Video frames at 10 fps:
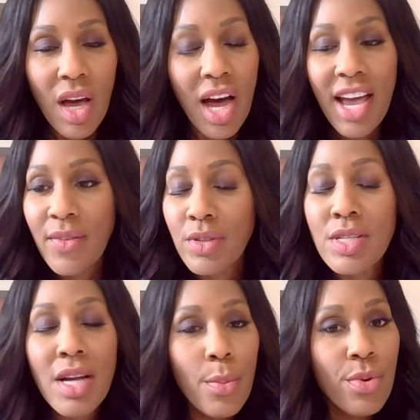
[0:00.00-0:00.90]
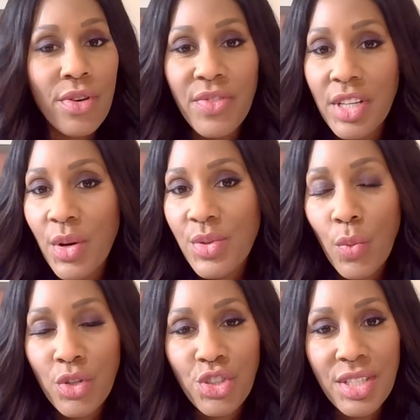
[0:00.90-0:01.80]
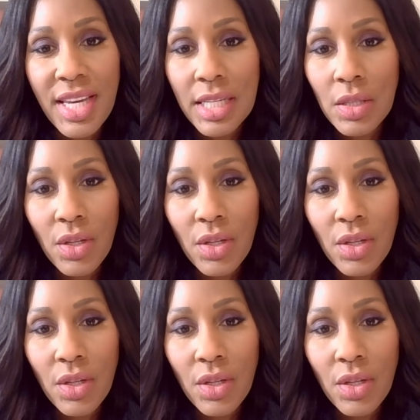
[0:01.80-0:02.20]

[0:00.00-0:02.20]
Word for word: I have a number of videos. I want you to take